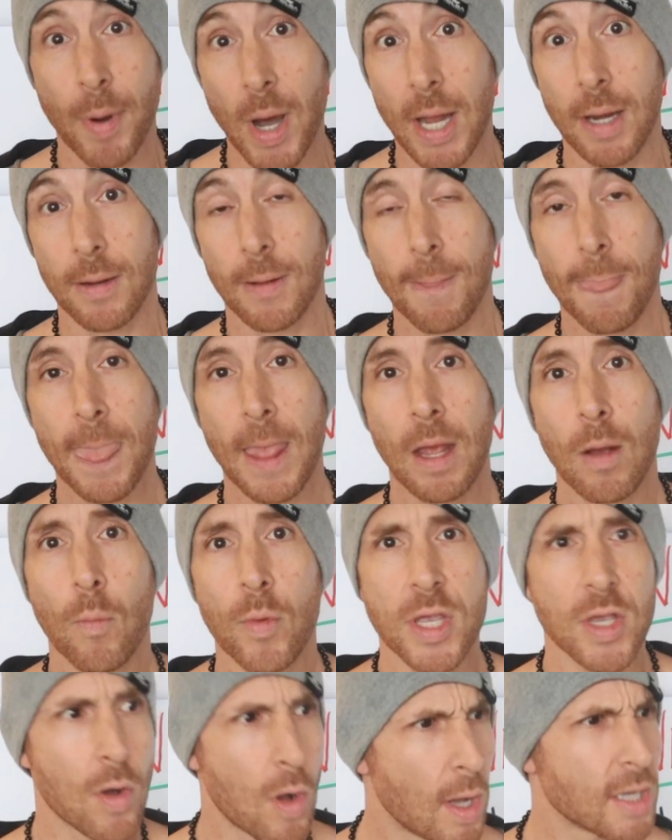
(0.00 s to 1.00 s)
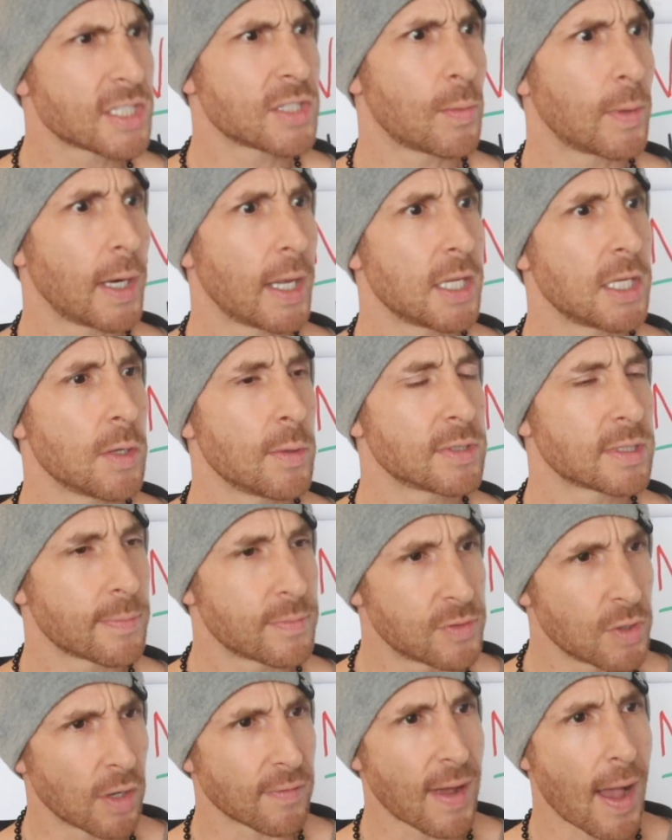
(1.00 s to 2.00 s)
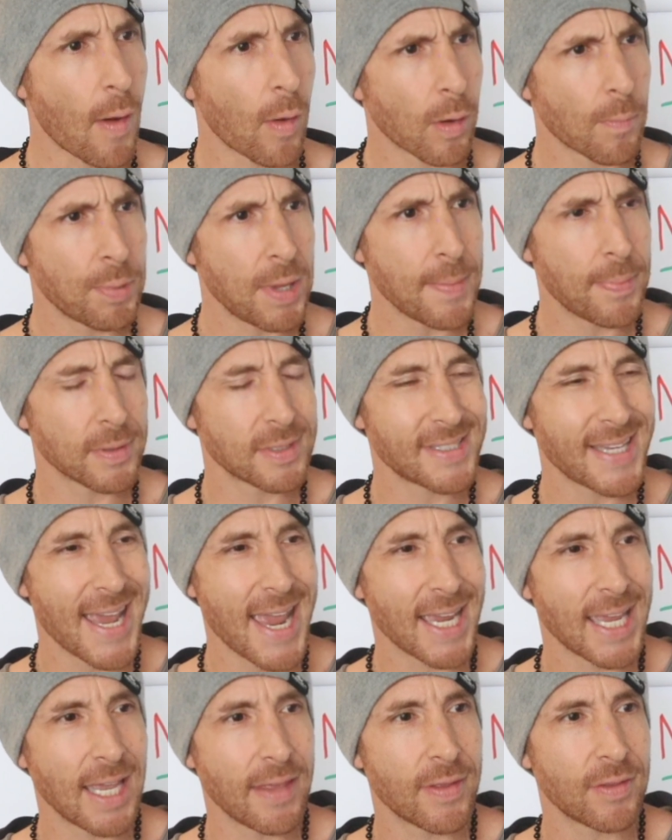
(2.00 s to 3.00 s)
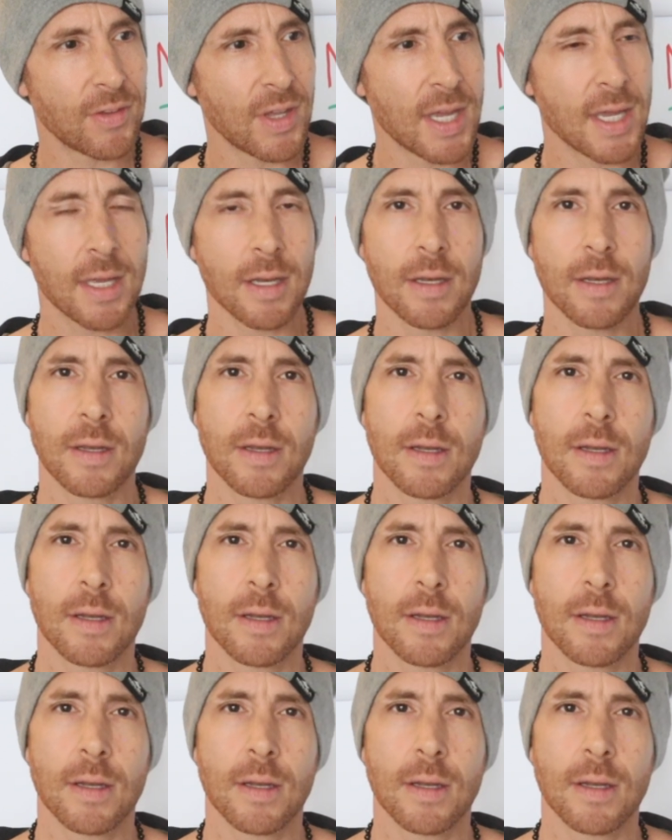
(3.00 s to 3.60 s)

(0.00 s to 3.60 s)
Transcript: But what you also want to do is observe, how are people taking this in?